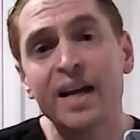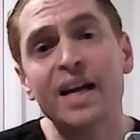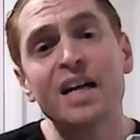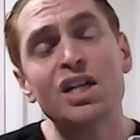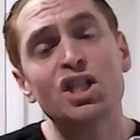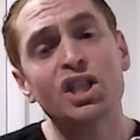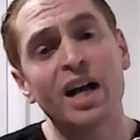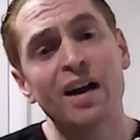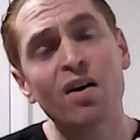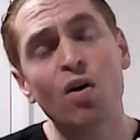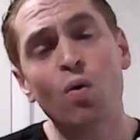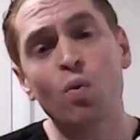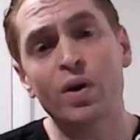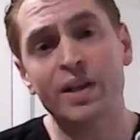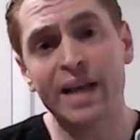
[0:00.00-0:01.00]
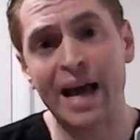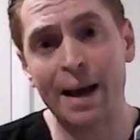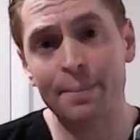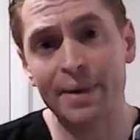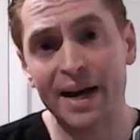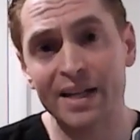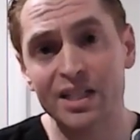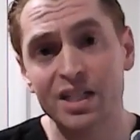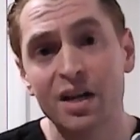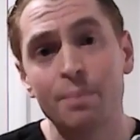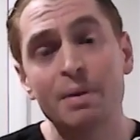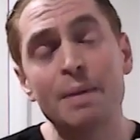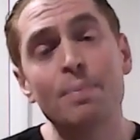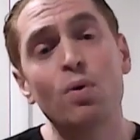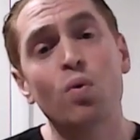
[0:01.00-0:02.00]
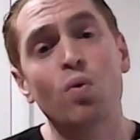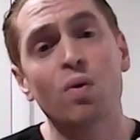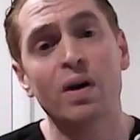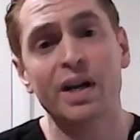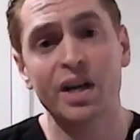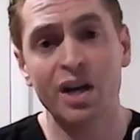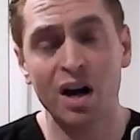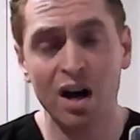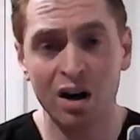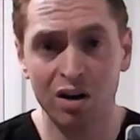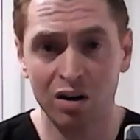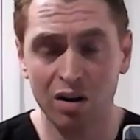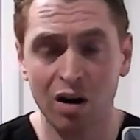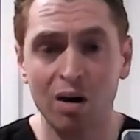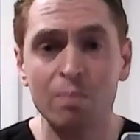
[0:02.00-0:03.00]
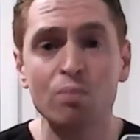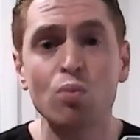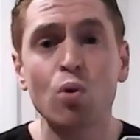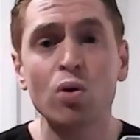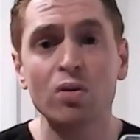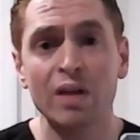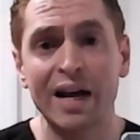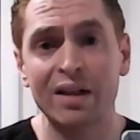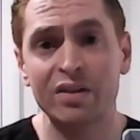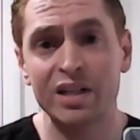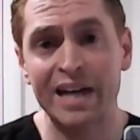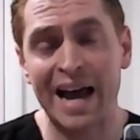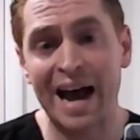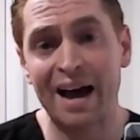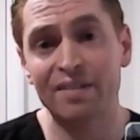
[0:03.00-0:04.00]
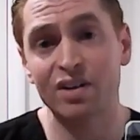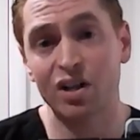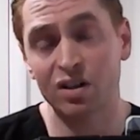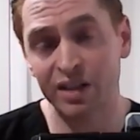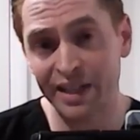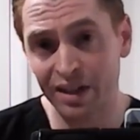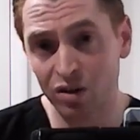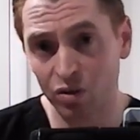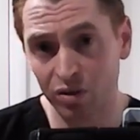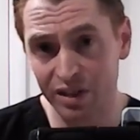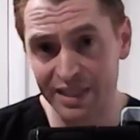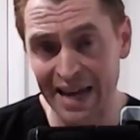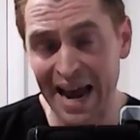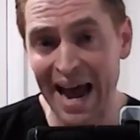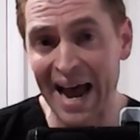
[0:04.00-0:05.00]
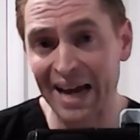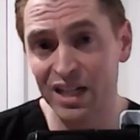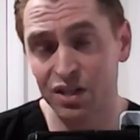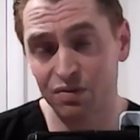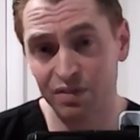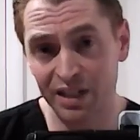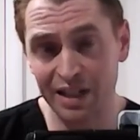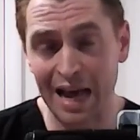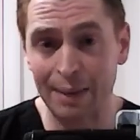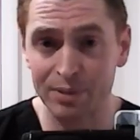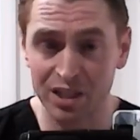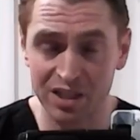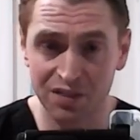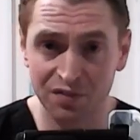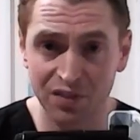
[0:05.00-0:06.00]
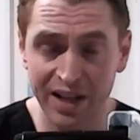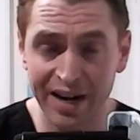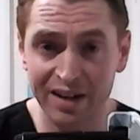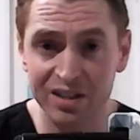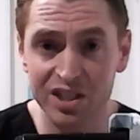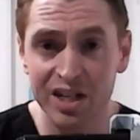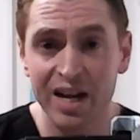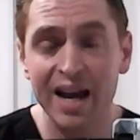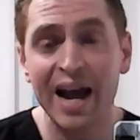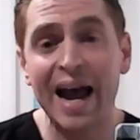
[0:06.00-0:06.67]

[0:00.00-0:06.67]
In general with MS, people who are younger are more likely to have clinical attacks, relapses, flares,